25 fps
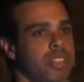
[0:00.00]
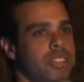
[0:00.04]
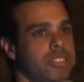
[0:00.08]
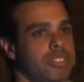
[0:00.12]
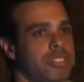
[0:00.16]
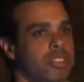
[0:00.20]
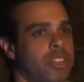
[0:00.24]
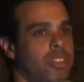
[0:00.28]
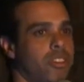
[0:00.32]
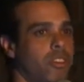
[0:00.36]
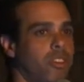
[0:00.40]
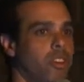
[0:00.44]

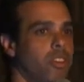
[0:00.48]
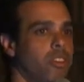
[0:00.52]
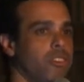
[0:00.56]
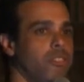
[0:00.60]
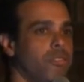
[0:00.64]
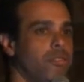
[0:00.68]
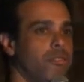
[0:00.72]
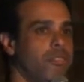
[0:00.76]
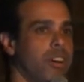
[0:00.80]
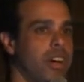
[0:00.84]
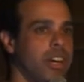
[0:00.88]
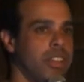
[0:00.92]
as our
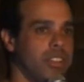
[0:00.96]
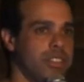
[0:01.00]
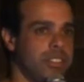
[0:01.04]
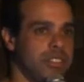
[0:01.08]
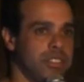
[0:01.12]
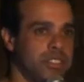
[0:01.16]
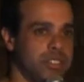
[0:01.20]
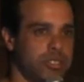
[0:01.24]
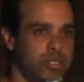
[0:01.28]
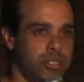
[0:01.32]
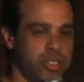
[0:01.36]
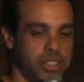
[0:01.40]
own file
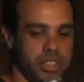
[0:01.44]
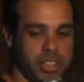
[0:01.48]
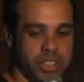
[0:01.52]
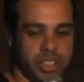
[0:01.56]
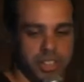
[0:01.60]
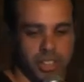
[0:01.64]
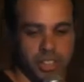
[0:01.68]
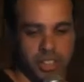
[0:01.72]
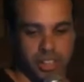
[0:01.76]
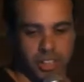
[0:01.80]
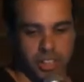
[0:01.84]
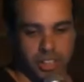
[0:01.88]
storing
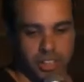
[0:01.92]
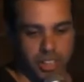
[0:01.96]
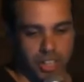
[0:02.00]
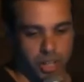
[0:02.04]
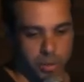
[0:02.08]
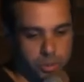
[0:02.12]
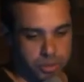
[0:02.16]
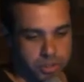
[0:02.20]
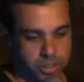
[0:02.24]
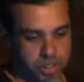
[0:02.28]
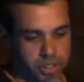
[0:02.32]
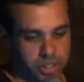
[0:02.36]

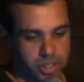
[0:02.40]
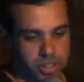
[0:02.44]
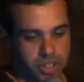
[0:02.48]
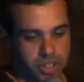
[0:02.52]
cloud.